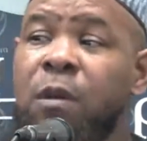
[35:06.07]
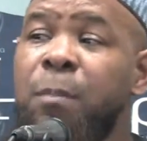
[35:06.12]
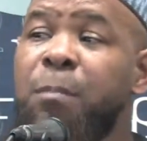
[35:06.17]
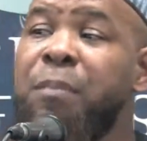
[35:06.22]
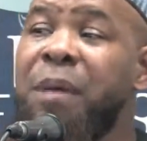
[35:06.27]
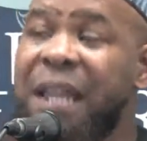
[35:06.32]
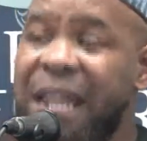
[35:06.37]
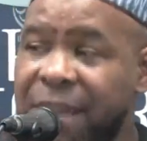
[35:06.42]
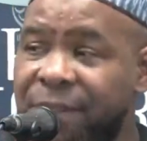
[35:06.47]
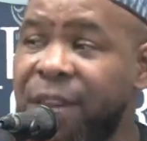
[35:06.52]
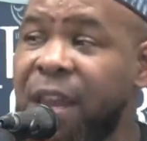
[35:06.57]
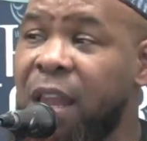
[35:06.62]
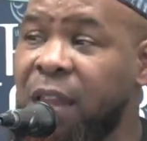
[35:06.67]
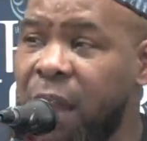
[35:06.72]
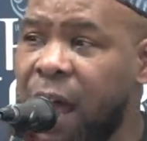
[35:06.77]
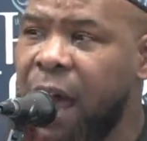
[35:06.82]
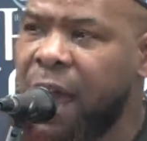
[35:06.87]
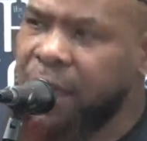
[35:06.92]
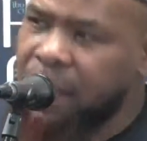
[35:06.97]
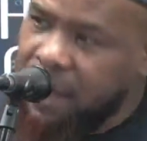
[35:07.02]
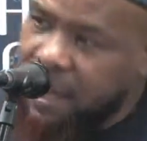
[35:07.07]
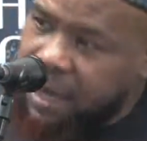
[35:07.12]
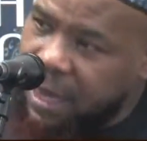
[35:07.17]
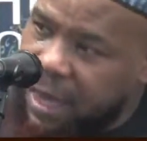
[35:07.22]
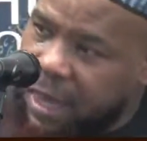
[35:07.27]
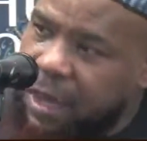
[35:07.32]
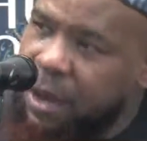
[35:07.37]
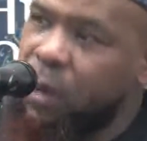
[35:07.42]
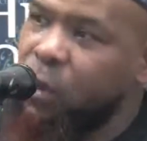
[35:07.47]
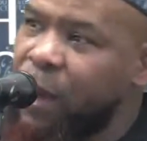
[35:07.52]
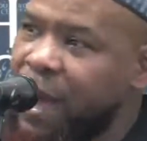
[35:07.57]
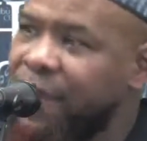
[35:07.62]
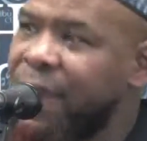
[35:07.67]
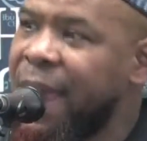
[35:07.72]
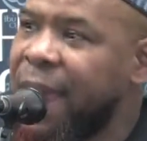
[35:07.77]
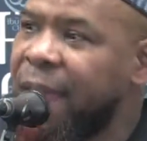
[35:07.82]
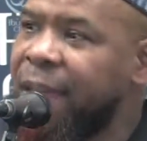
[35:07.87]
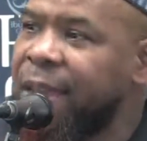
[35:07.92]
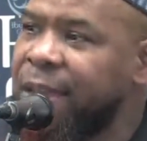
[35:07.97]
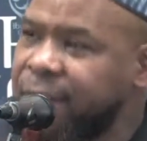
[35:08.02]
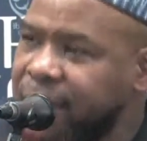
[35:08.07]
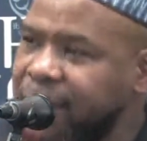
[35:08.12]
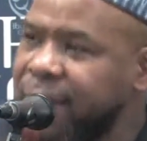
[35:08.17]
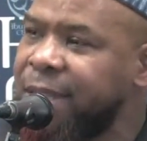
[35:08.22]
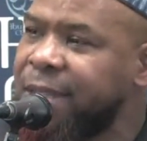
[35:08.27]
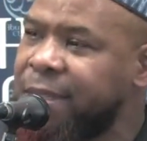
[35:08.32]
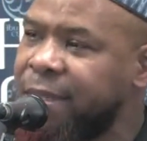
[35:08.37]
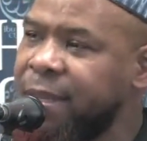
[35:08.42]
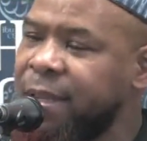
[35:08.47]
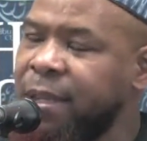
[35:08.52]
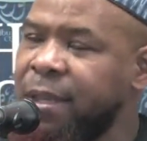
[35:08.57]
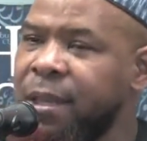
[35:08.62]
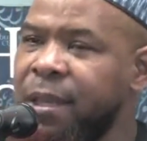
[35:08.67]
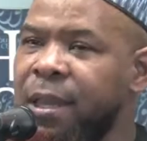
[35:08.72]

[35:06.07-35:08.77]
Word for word: believe in Allah in a way that is understood.